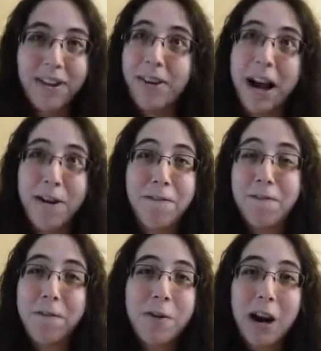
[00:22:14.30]
around
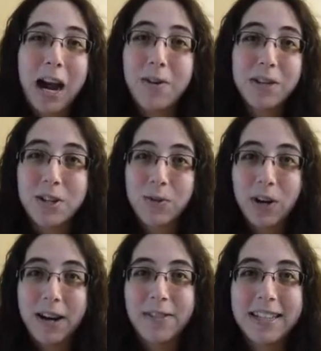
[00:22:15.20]
4 hours for
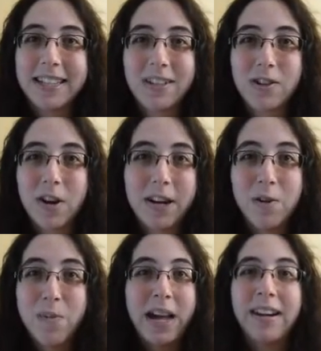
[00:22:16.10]
every single drawing, no
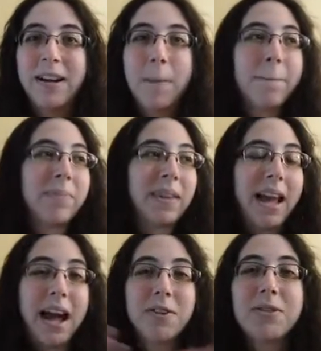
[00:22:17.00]
matter
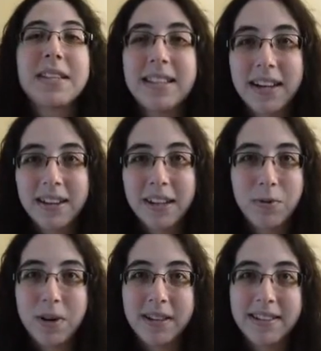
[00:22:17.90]
how detailed it
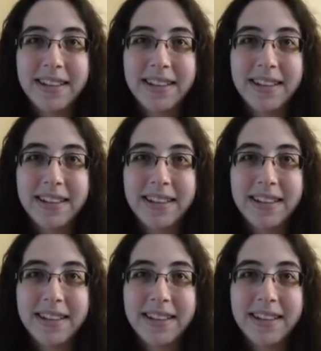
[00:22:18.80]
was.